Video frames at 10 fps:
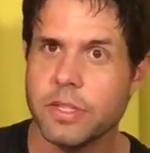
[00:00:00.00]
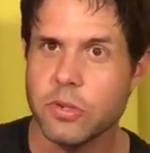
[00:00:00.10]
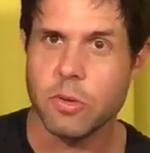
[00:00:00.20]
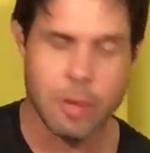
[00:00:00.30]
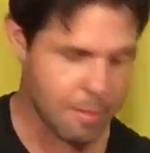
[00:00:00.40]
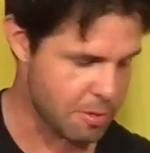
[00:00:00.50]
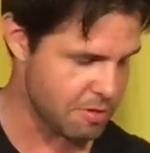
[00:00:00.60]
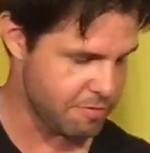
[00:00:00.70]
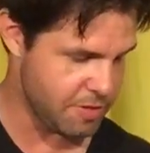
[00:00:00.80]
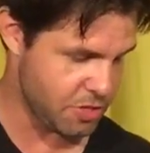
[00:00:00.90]
to
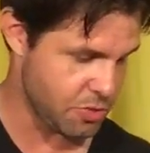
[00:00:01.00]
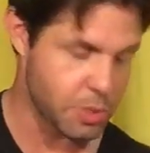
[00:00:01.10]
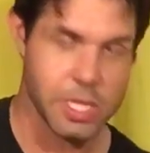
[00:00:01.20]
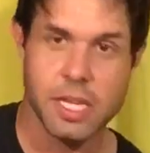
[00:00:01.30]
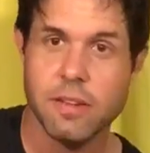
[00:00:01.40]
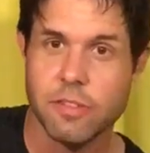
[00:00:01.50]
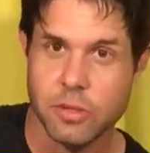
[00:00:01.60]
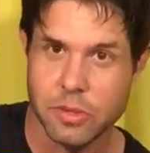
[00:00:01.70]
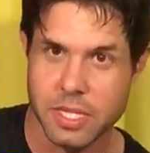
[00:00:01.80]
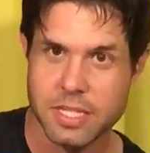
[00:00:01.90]
remember visually for
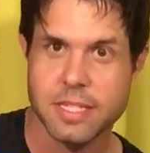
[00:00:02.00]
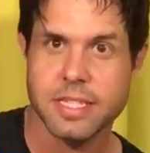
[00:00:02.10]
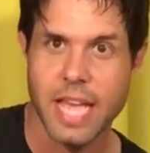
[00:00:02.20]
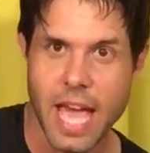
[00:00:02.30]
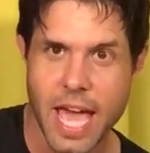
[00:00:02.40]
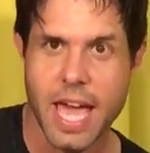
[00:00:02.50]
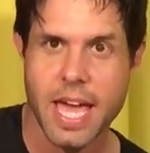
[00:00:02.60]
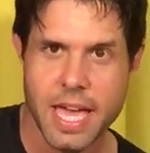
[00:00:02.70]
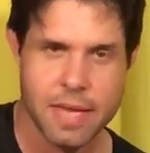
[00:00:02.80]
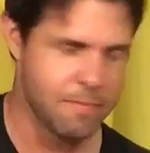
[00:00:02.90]
doing this is A,